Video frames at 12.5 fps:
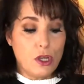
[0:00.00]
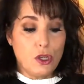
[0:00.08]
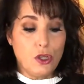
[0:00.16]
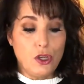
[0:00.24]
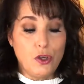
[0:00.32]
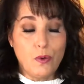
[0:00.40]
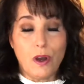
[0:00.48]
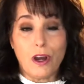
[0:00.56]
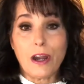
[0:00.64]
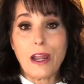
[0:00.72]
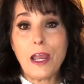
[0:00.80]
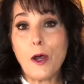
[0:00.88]
You
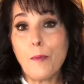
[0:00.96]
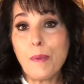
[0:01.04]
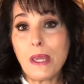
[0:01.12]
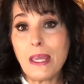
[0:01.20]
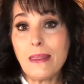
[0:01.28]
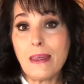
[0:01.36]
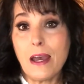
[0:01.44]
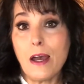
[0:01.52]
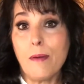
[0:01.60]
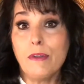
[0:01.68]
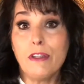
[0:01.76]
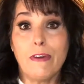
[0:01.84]
are helping
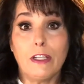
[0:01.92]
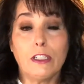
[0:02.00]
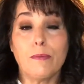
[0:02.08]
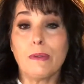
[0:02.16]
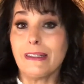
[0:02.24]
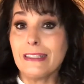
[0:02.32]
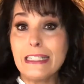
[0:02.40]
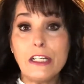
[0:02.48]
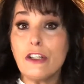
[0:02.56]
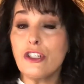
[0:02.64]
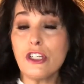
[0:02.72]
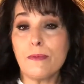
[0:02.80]
them develop
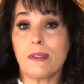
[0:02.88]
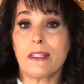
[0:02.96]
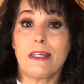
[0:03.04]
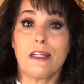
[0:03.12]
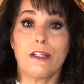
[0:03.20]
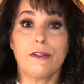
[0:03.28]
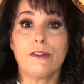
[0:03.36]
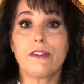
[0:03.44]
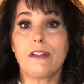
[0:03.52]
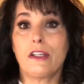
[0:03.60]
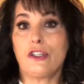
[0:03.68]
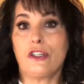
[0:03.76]
leadership skills
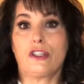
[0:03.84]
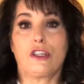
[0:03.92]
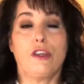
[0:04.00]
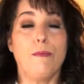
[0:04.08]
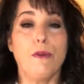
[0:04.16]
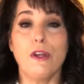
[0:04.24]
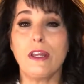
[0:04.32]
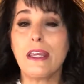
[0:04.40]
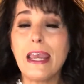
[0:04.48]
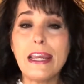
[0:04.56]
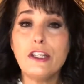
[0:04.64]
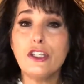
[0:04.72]
such as
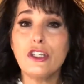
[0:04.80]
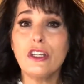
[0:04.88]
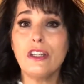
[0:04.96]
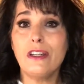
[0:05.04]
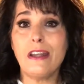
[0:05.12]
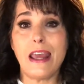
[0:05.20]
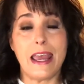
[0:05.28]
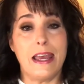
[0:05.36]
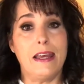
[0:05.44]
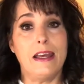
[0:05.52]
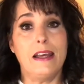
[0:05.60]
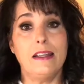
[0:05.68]
communication
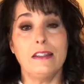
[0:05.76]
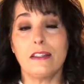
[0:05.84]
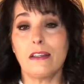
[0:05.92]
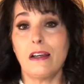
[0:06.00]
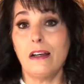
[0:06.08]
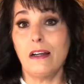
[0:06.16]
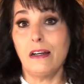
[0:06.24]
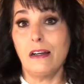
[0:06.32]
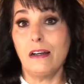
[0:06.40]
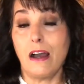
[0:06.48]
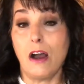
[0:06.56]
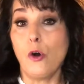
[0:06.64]
and
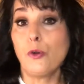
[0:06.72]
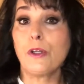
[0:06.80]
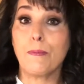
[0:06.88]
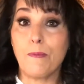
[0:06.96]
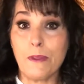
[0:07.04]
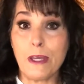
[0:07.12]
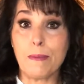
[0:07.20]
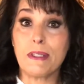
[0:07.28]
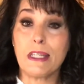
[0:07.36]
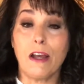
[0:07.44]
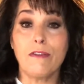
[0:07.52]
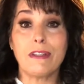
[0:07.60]
holding
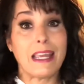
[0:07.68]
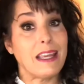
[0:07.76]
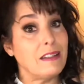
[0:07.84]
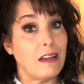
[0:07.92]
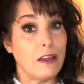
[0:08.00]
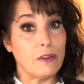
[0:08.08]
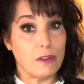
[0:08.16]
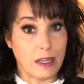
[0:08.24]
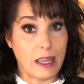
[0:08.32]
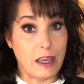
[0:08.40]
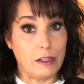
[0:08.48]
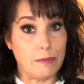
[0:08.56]
themselves and others
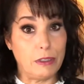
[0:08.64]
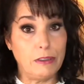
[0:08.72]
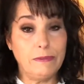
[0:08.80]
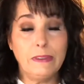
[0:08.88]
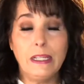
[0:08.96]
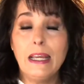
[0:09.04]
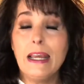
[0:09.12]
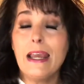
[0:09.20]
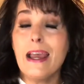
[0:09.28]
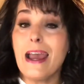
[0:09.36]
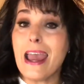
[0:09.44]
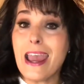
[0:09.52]
accountable.
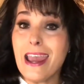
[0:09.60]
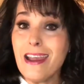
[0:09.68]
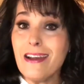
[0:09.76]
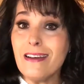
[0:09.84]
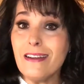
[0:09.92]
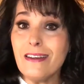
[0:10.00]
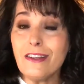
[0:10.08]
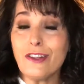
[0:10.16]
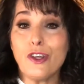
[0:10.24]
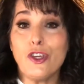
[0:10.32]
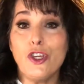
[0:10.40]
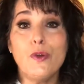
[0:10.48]
And
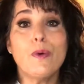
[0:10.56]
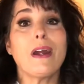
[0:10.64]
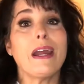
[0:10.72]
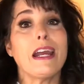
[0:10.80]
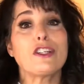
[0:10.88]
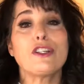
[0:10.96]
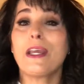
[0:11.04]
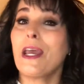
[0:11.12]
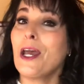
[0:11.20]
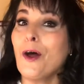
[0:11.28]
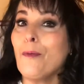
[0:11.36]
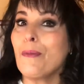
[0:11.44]
you are actually
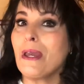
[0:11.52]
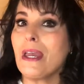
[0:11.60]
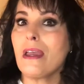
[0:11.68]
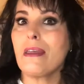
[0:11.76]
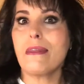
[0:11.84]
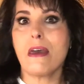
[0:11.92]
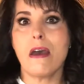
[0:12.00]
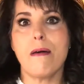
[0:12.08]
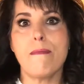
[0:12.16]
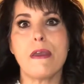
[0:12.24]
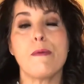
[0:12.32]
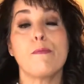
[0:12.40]
helping
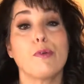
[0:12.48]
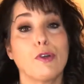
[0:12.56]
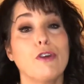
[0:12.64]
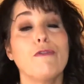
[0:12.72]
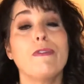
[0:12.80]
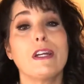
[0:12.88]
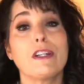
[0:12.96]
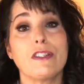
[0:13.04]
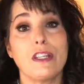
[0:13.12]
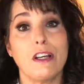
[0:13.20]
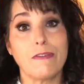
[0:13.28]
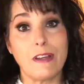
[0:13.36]
them improve their
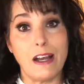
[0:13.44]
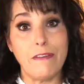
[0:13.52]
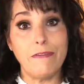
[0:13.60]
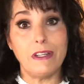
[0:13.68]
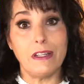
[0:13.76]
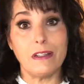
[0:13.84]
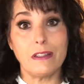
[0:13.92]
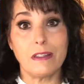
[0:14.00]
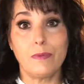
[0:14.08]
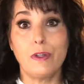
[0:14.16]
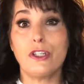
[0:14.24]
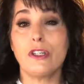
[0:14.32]
self-confidence,
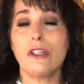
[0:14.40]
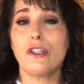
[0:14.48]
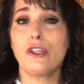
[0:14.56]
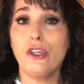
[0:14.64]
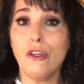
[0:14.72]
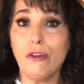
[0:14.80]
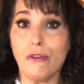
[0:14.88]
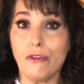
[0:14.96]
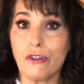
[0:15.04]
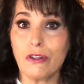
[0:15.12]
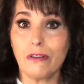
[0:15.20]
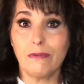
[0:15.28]
which is huge.